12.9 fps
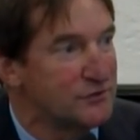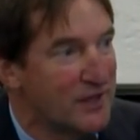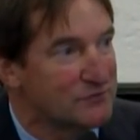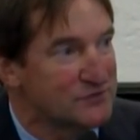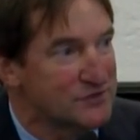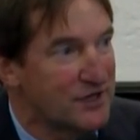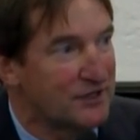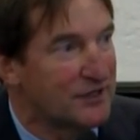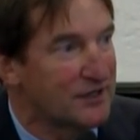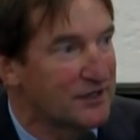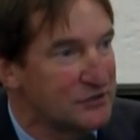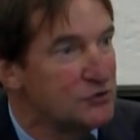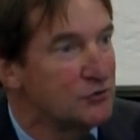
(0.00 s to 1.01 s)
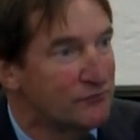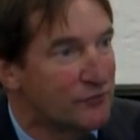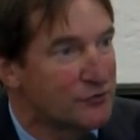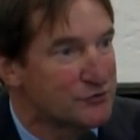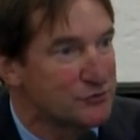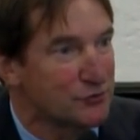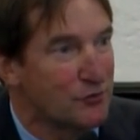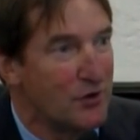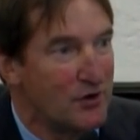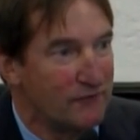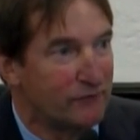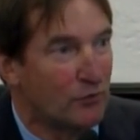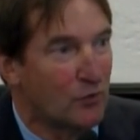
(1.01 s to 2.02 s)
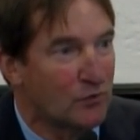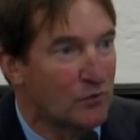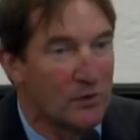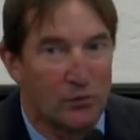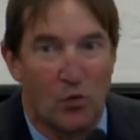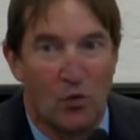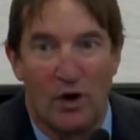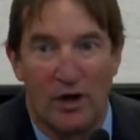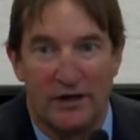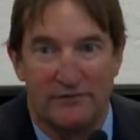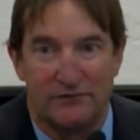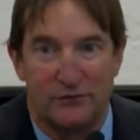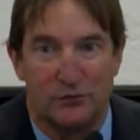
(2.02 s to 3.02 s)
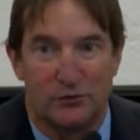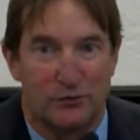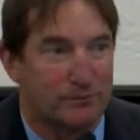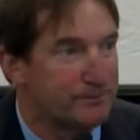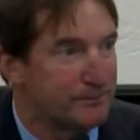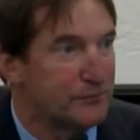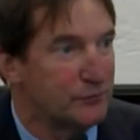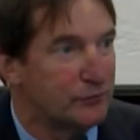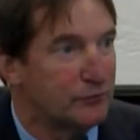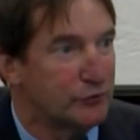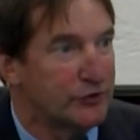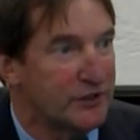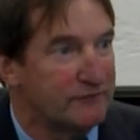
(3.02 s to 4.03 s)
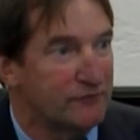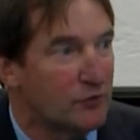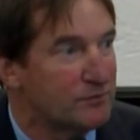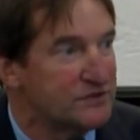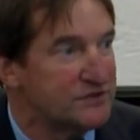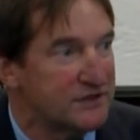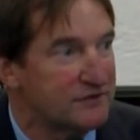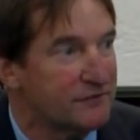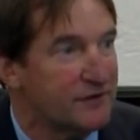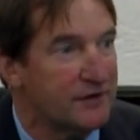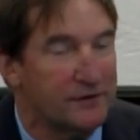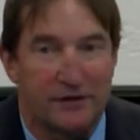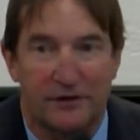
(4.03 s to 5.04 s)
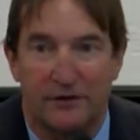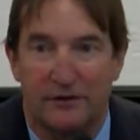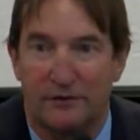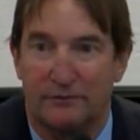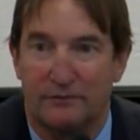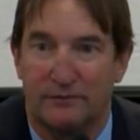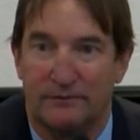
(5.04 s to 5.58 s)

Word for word: That was kind of like a universal 411 if you were looking for a particular area code.